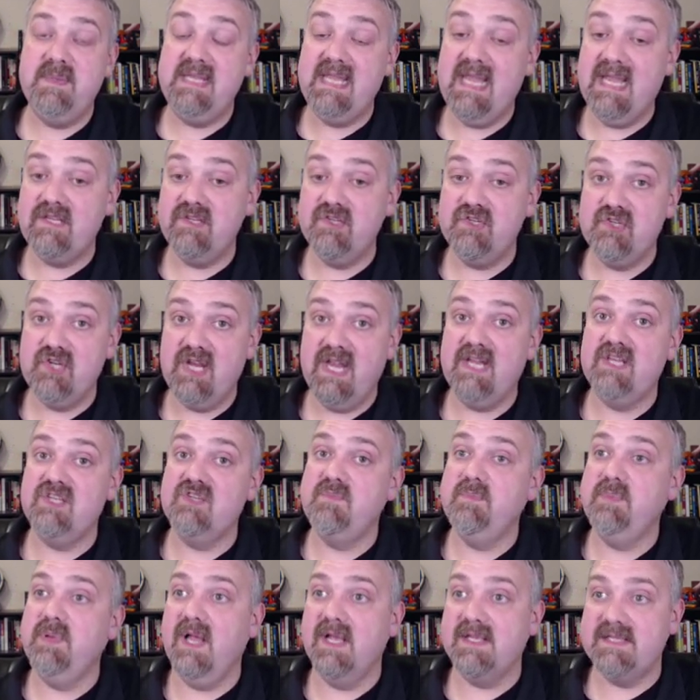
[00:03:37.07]
The pH
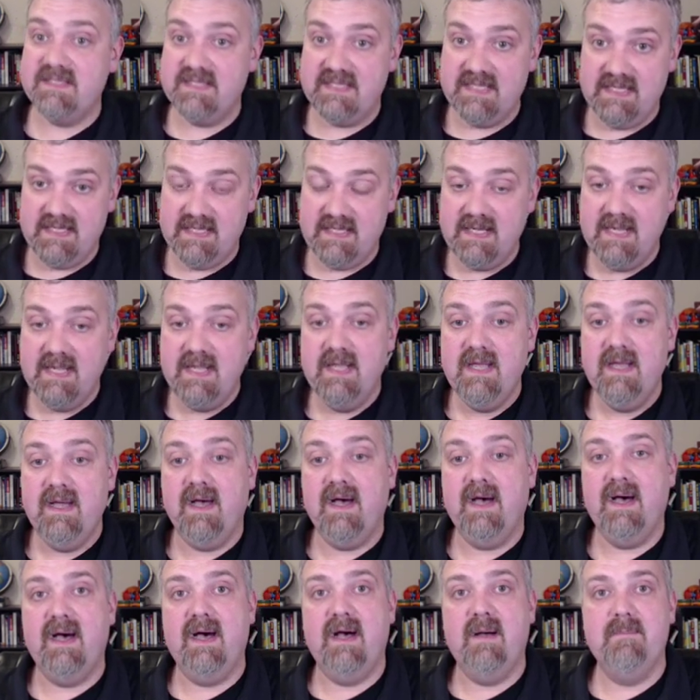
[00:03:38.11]
change plus the,
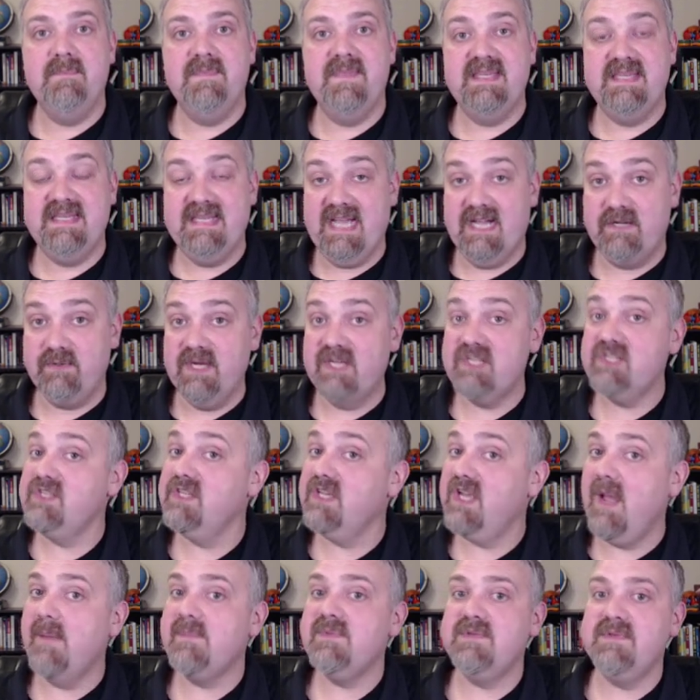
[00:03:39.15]
um, the
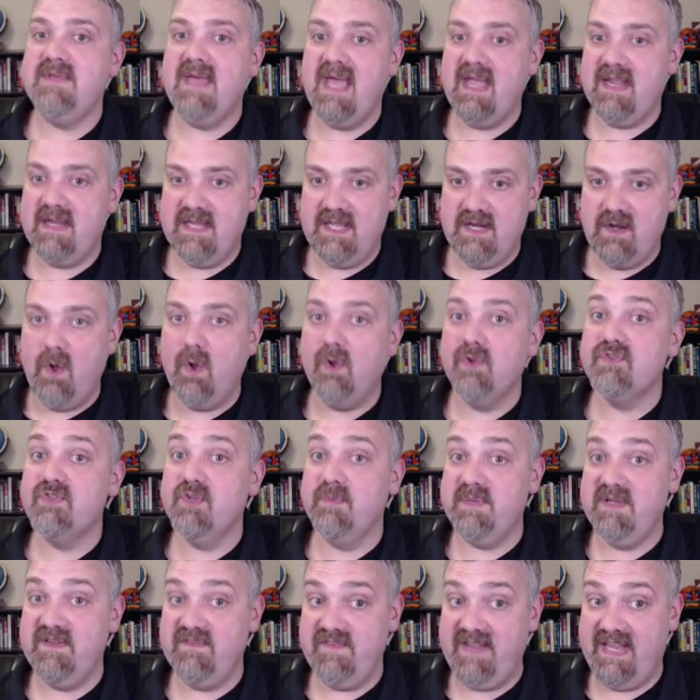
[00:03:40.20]
dehydration that comes with that can
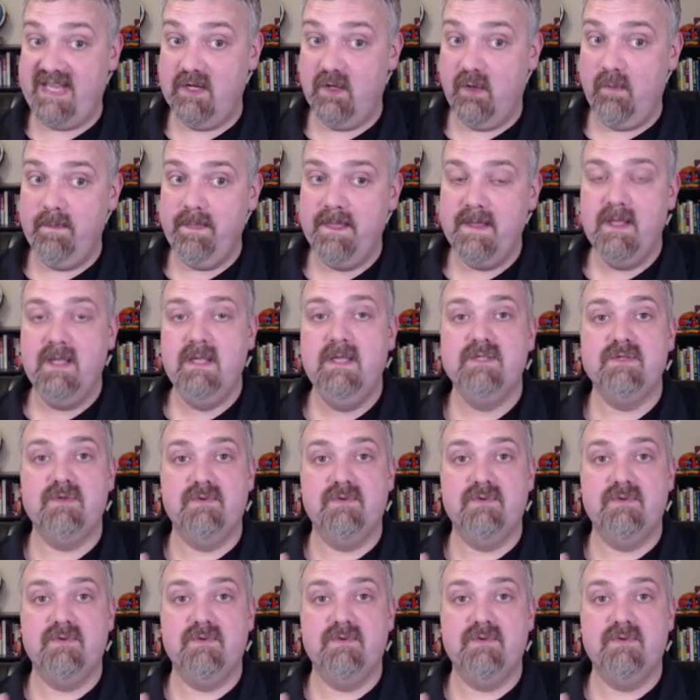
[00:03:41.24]
also be fatal.